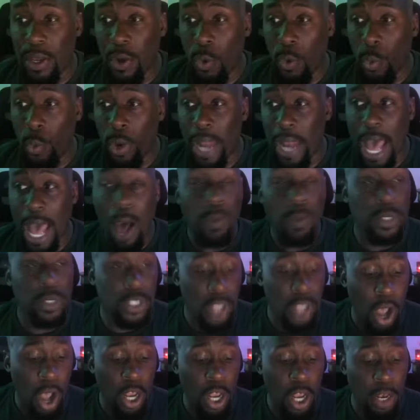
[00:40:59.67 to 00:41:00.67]
what I was
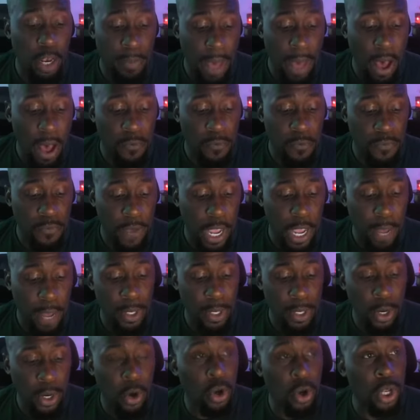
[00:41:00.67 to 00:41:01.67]
talking about,
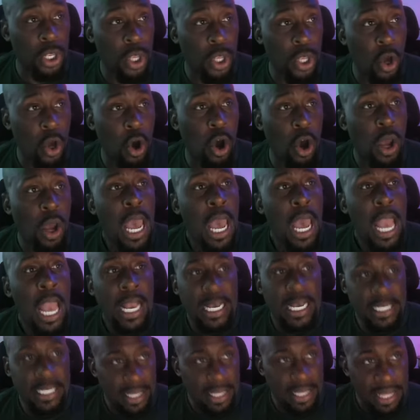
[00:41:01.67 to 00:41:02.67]
family, early on,
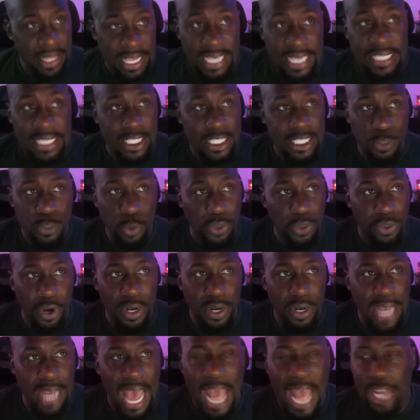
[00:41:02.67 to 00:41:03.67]
because this is what they're
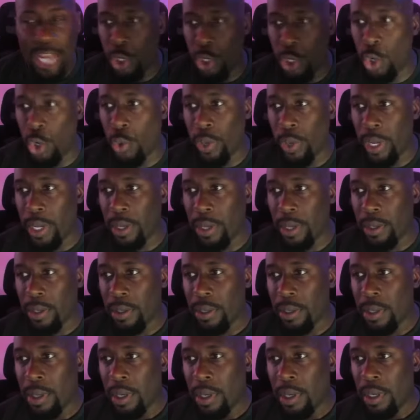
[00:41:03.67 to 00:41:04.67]
not doing.
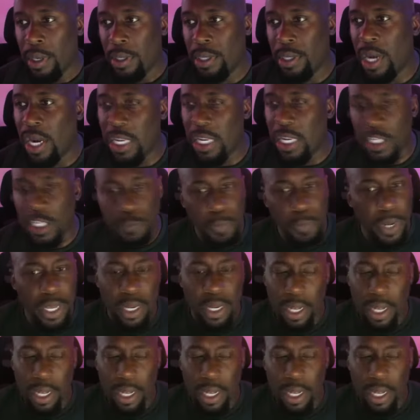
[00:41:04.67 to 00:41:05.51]
They're just speaking a